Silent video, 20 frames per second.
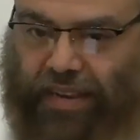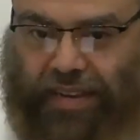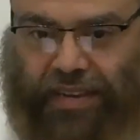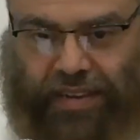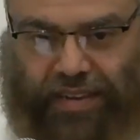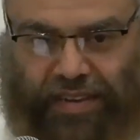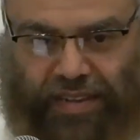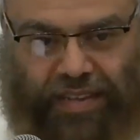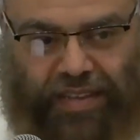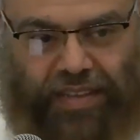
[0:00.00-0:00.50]

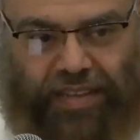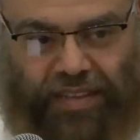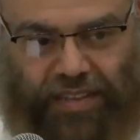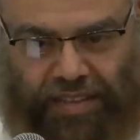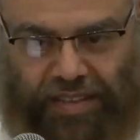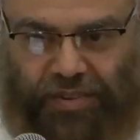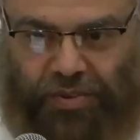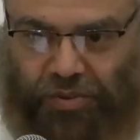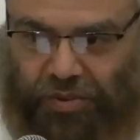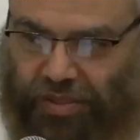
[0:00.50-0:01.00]
then
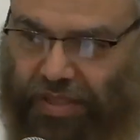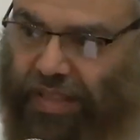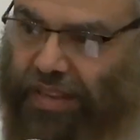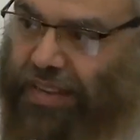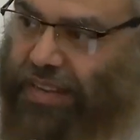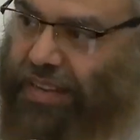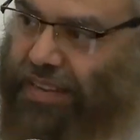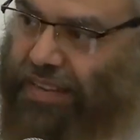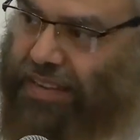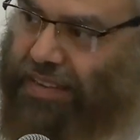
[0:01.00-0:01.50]

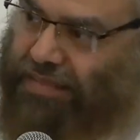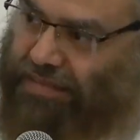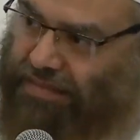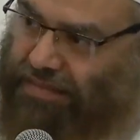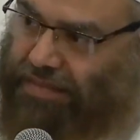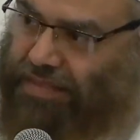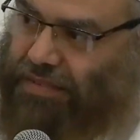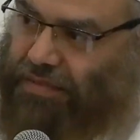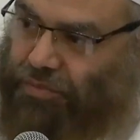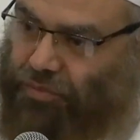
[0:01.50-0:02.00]
that
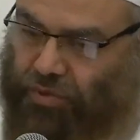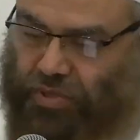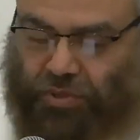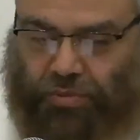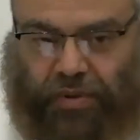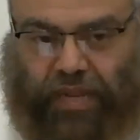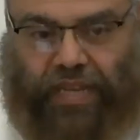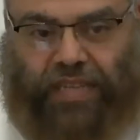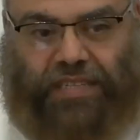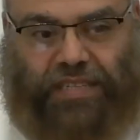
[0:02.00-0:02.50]

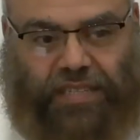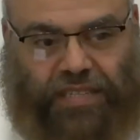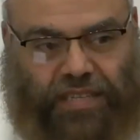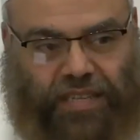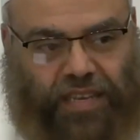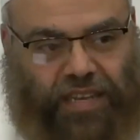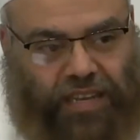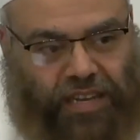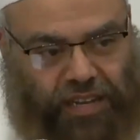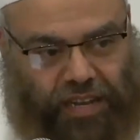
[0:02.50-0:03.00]
was
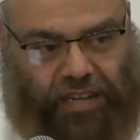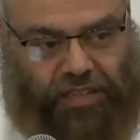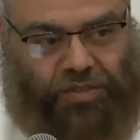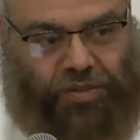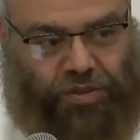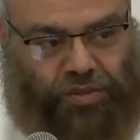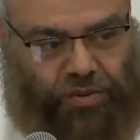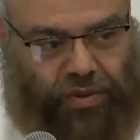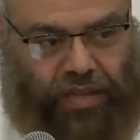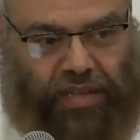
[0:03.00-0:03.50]
raised
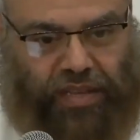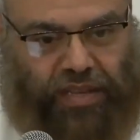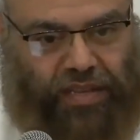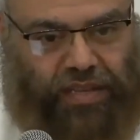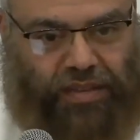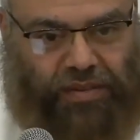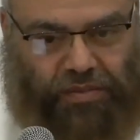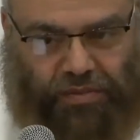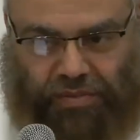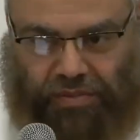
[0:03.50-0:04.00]
not to
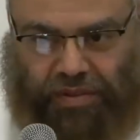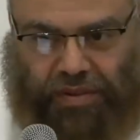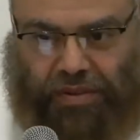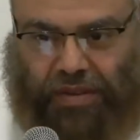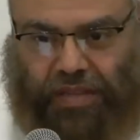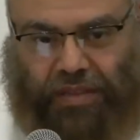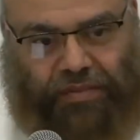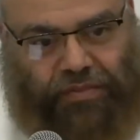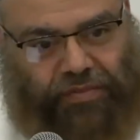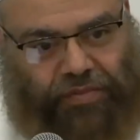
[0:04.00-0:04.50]
drink,
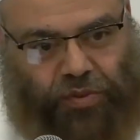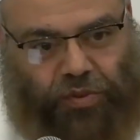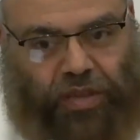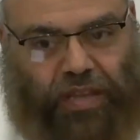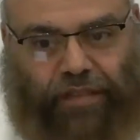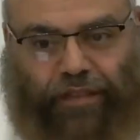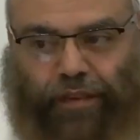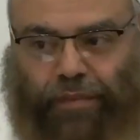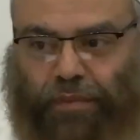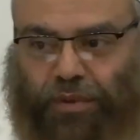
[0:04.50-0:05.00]
if
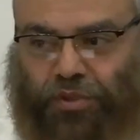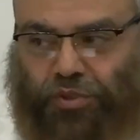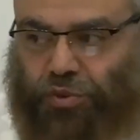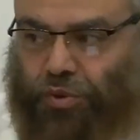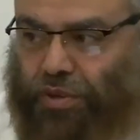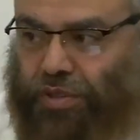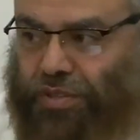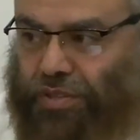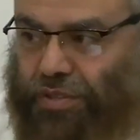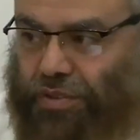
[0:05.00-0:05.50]
you give him a
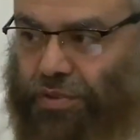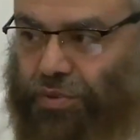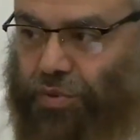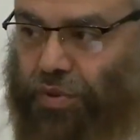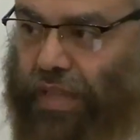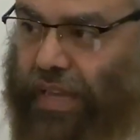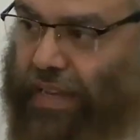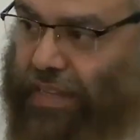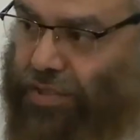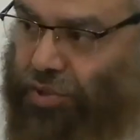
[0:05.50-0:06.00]
choice to
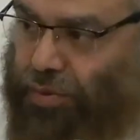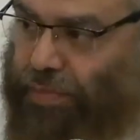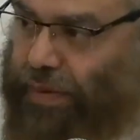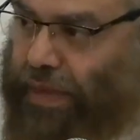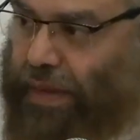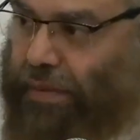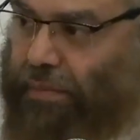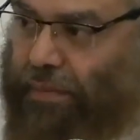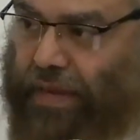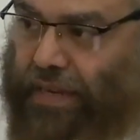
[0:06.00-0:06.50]
do that, you
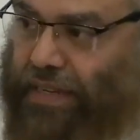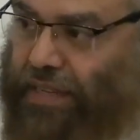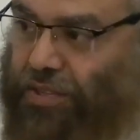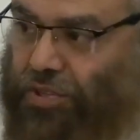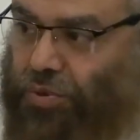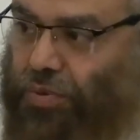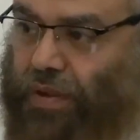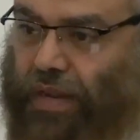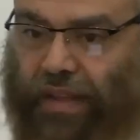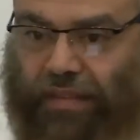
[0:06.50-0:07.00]
pay him
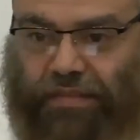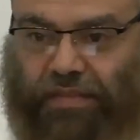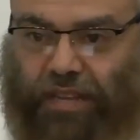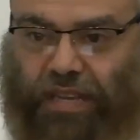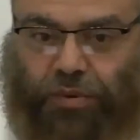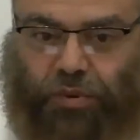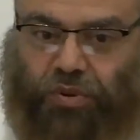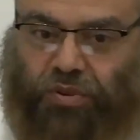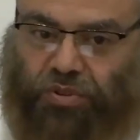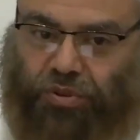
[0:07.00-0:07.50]
money, do
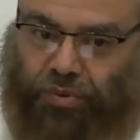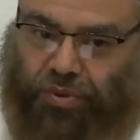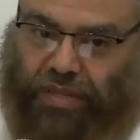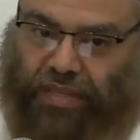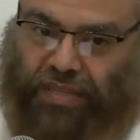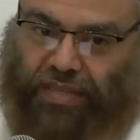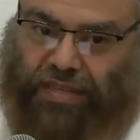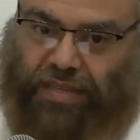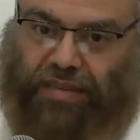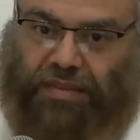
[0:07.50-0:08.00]
whatever, he won't do
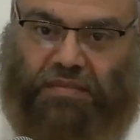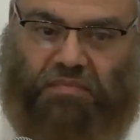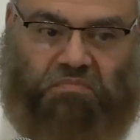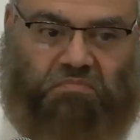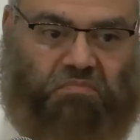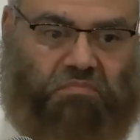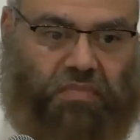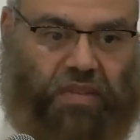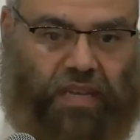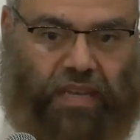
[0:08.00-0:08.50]
it.
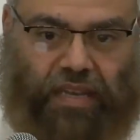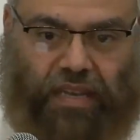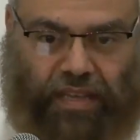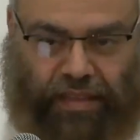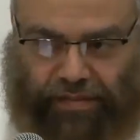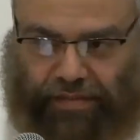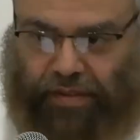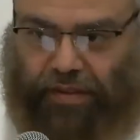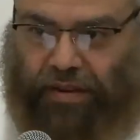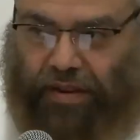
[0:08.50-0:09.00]

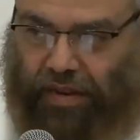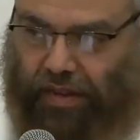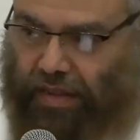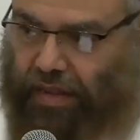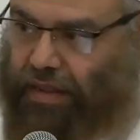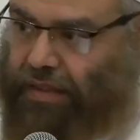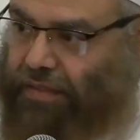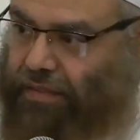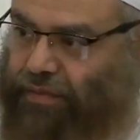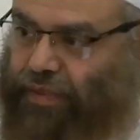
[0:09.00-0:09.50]

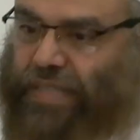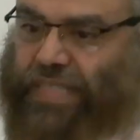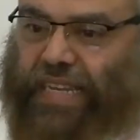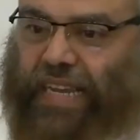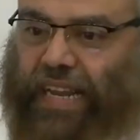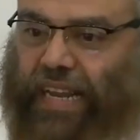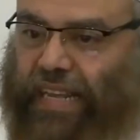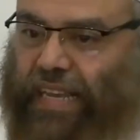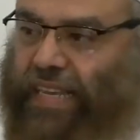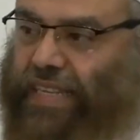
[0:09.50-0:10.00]
Even
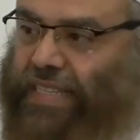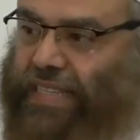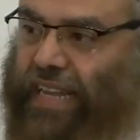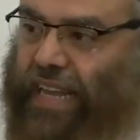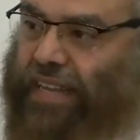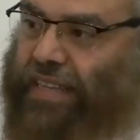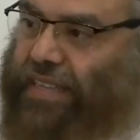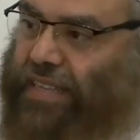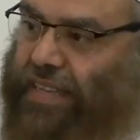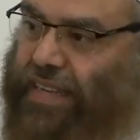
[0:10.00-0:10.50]
physically, he's
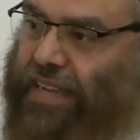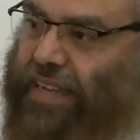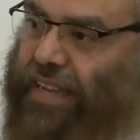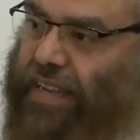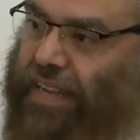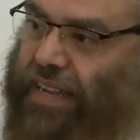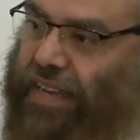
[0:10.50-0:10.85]
not